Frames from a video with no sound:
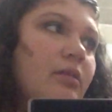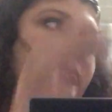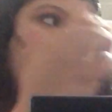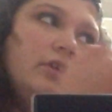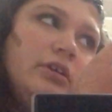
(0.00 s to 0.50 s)

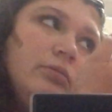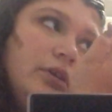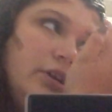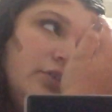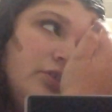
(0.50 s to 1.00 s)
I'm really
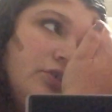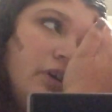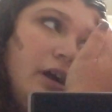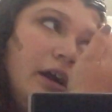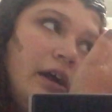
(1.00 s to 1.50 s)
wanting to
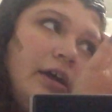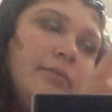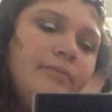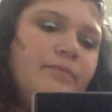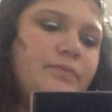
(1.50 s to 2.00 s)
try
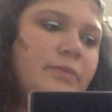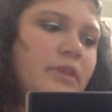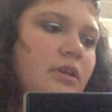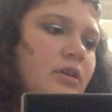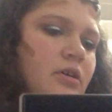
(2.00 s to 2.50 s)

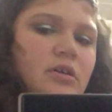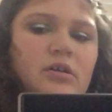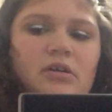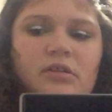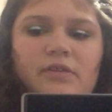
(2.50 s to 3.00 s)

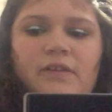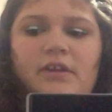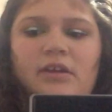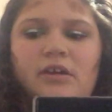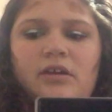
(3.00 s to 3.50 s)

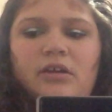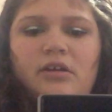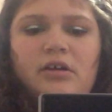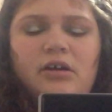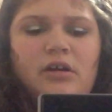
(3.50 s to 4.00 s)
the,